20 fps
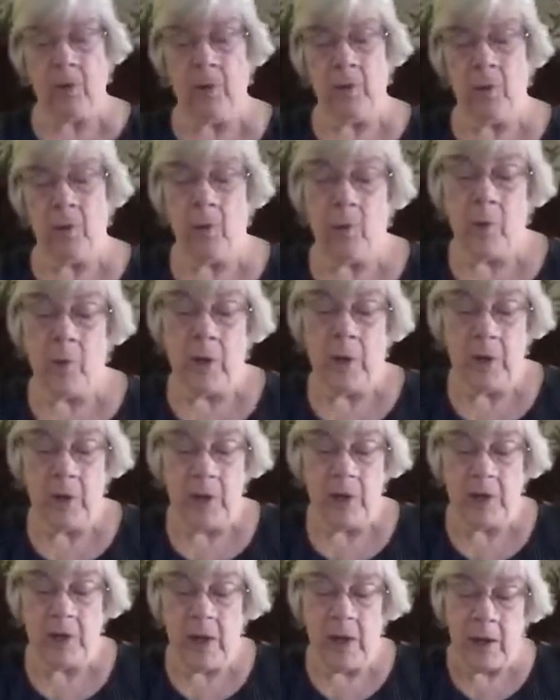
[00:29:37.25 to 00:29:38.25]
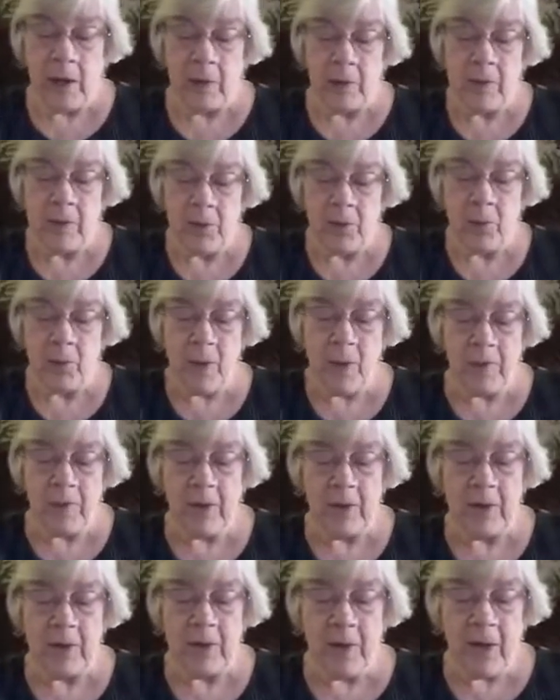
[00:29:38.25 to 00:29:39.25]
"What are they saying?" his wife
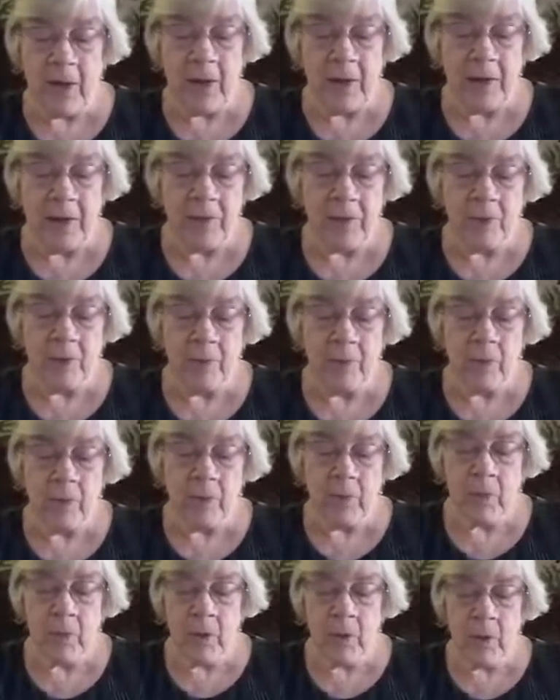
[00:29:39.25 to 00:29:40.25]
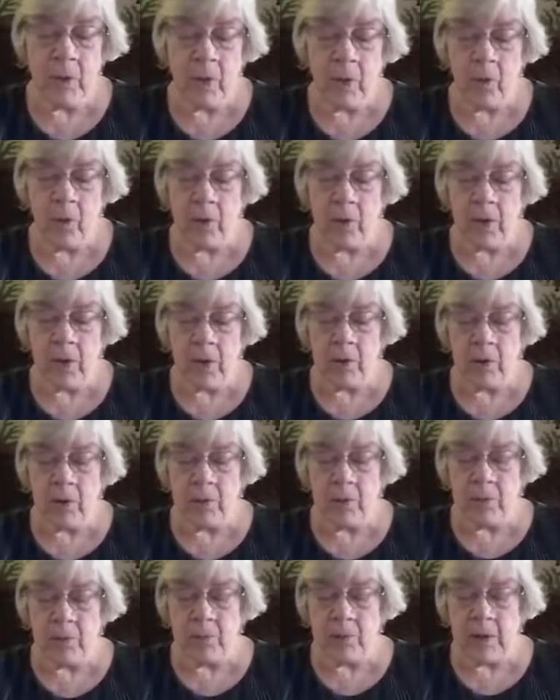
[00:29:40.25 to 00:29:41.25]
had to ask. "Oh, I don't know,
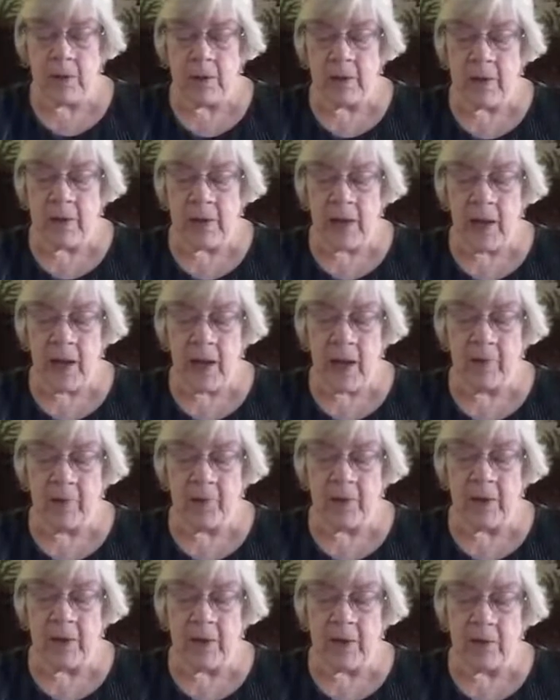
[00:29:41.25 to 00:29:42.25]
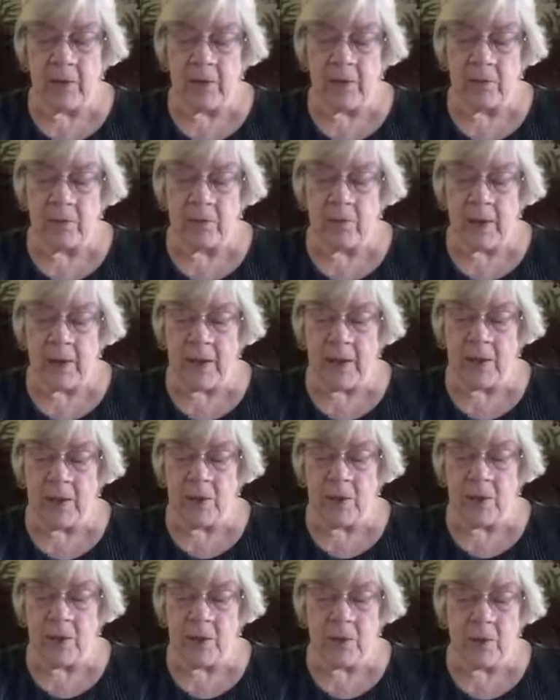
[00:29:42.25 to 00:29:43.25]
something about half-dead
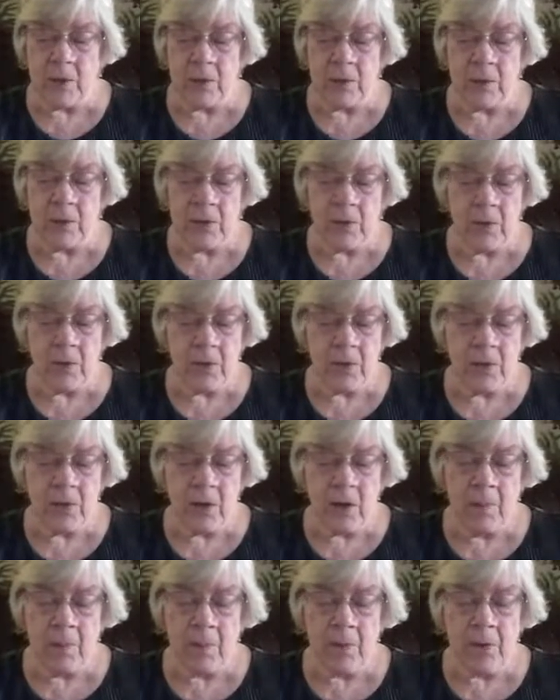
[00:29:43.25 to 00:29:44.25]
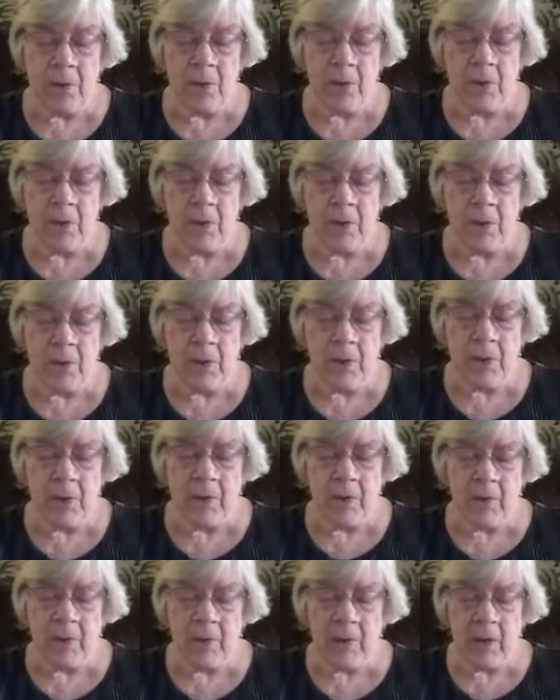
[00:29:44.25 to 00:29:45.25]
ancients, zombies or something,
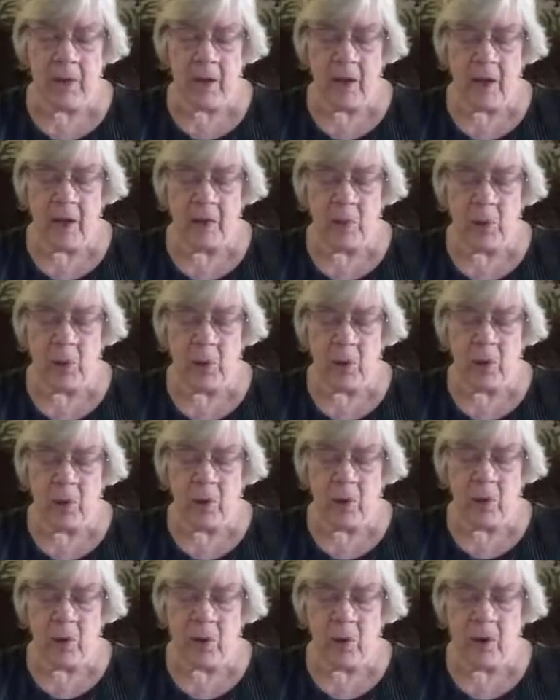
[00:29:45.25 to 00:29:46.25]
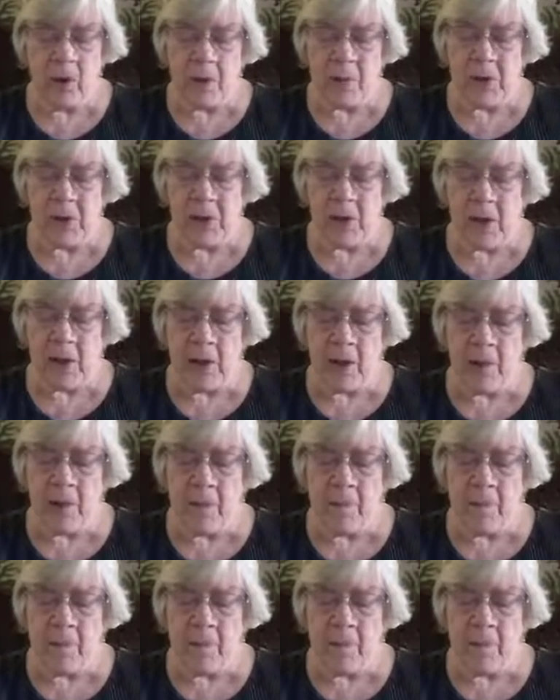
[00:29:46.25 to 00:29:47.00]
and a murder, a homicide.